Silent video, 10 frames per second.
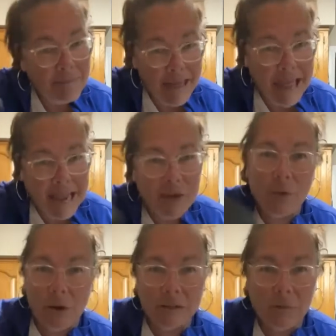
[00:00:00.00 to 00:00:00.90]
May
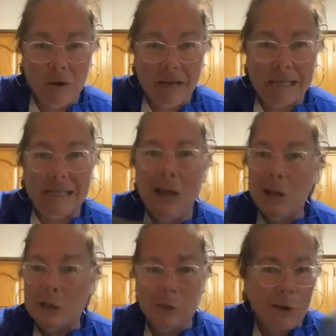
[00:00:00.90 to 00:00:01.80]
who host parties,
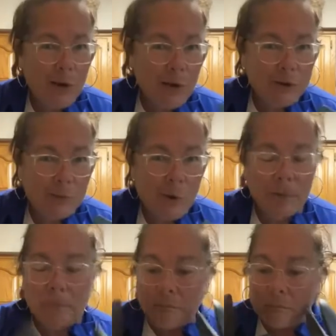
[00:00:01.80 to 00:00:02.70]
$200 or more.